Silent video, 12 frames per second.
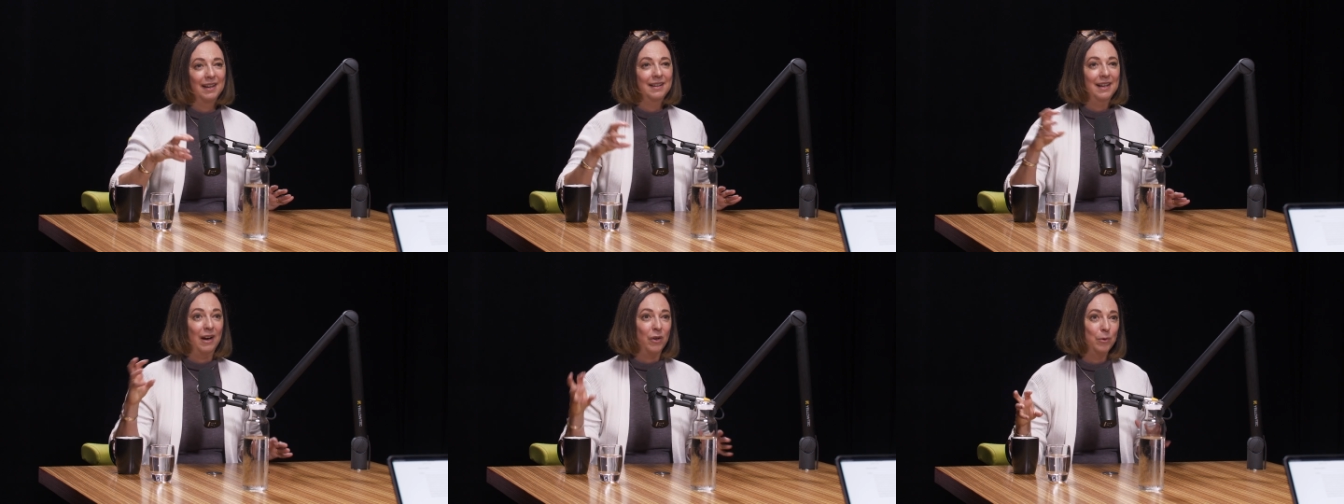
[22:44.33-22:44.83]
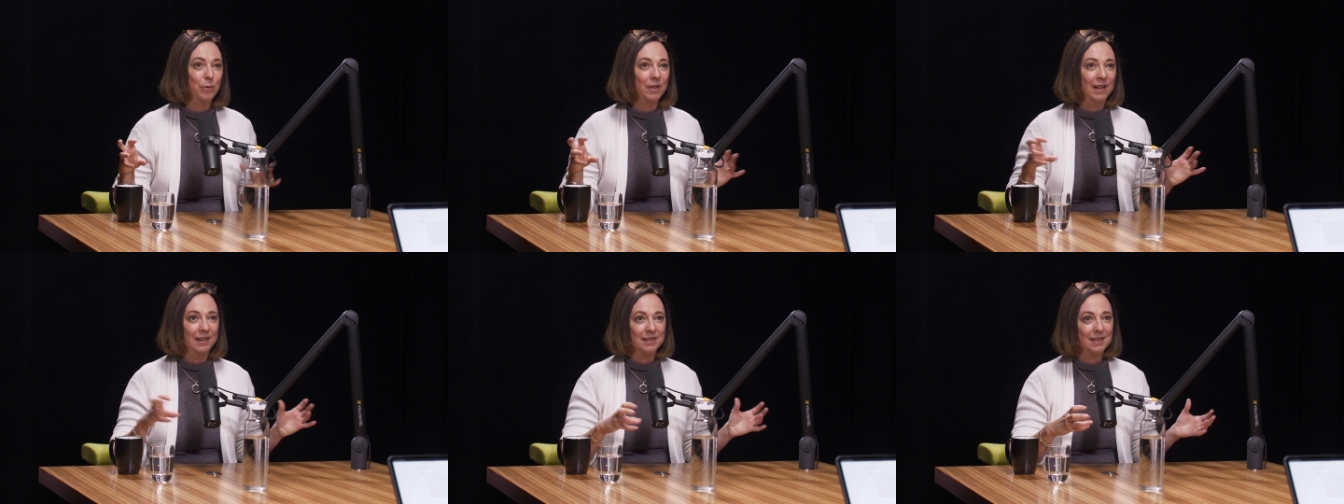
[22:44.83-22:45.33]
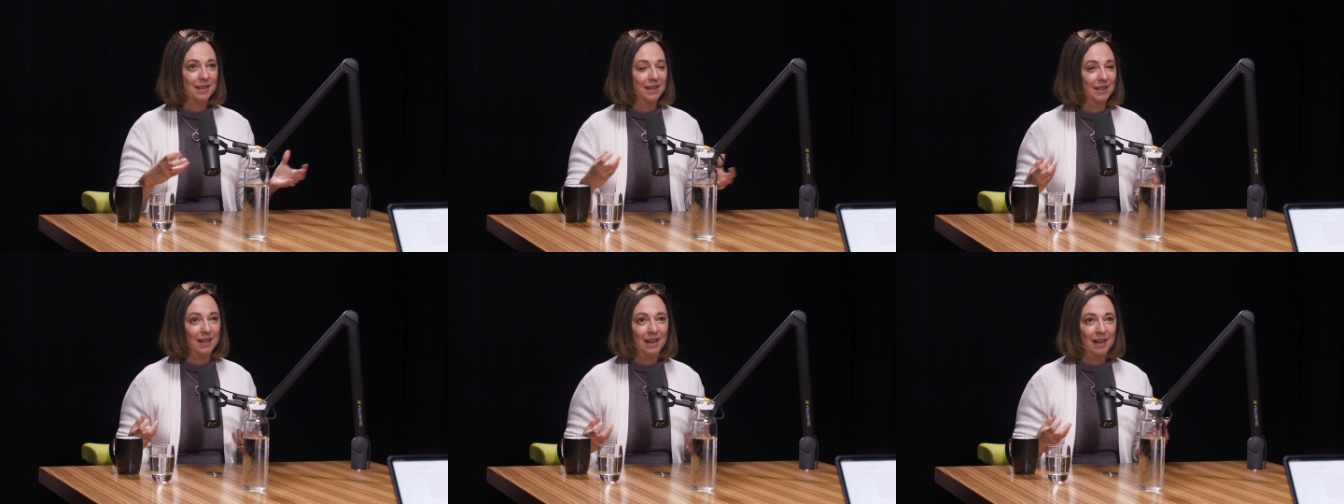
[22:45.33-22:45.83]
And now I realize that
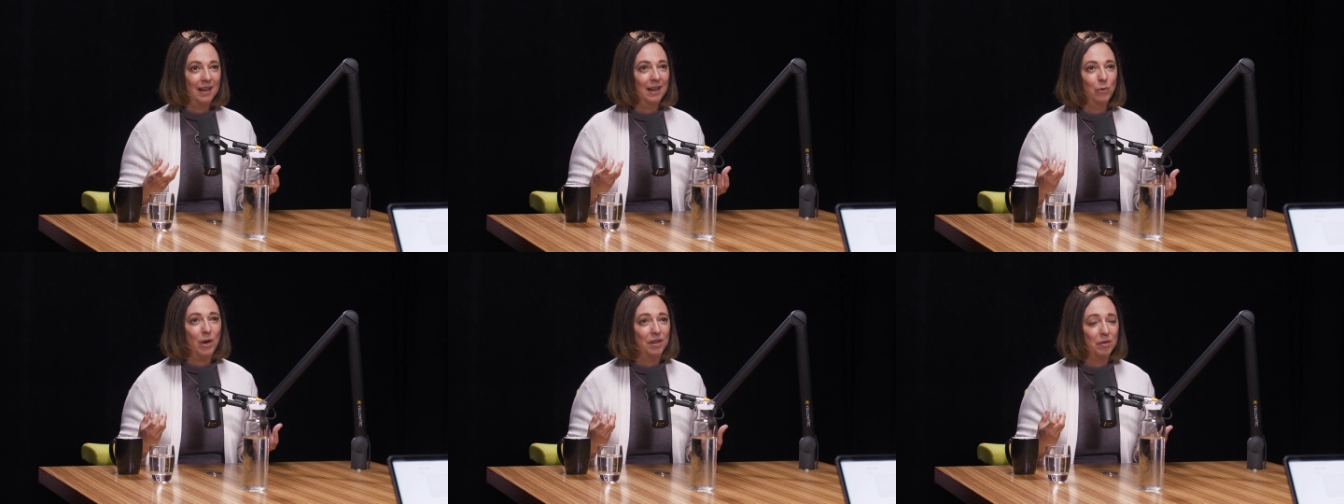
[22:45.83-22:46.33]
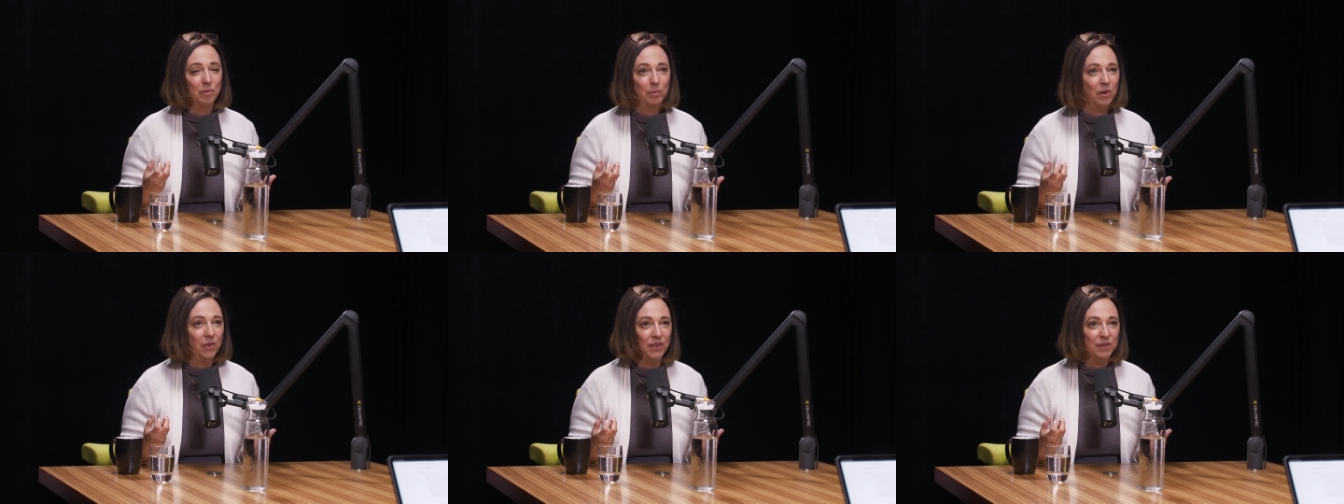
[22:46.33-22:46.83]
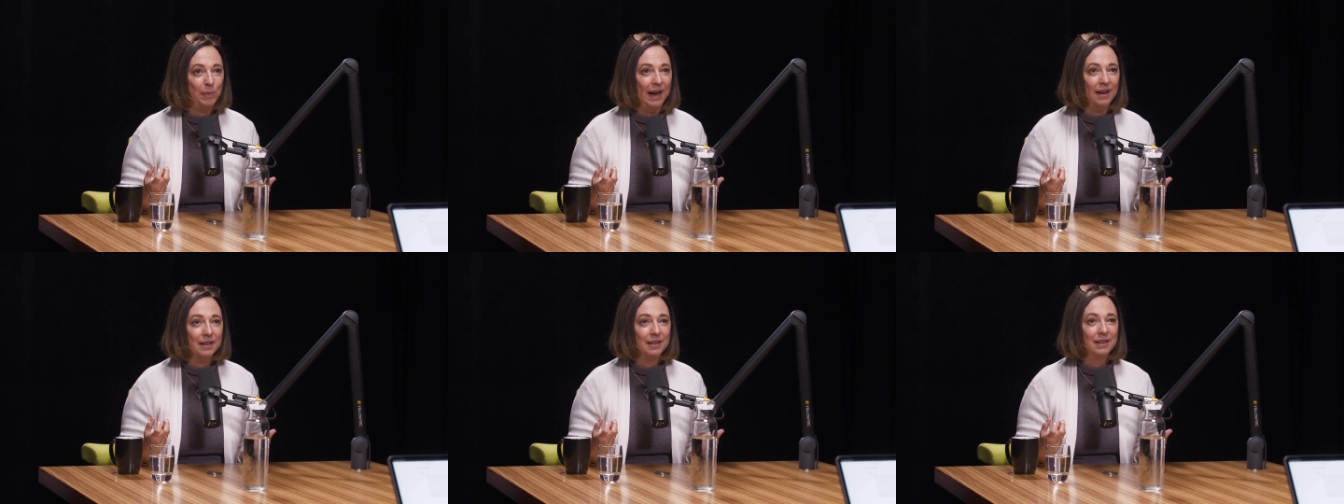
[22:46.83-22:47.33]
I want to pull this
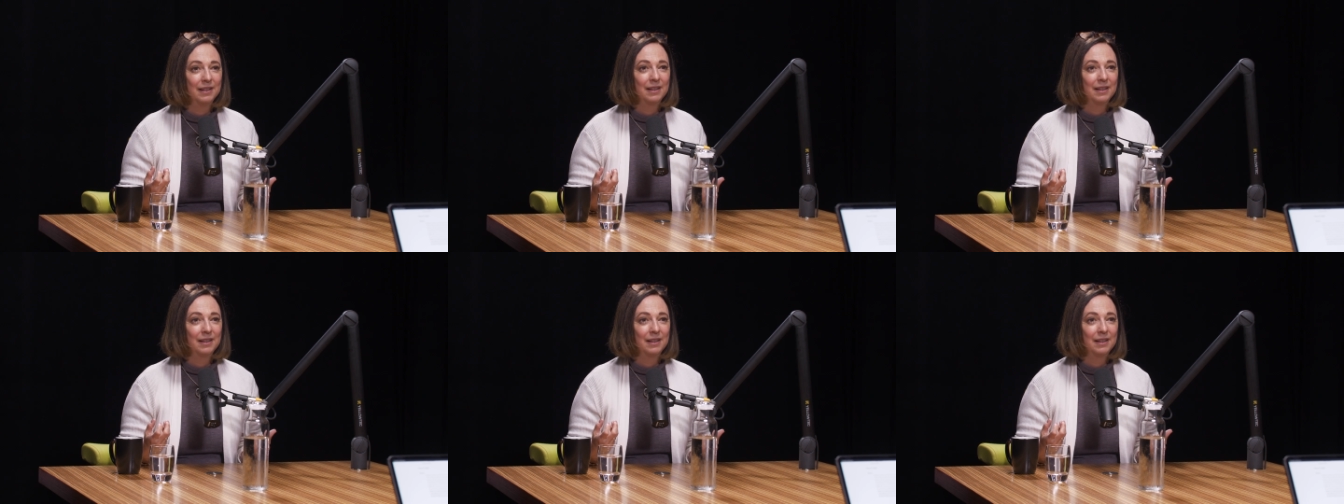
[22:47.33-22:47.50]
back.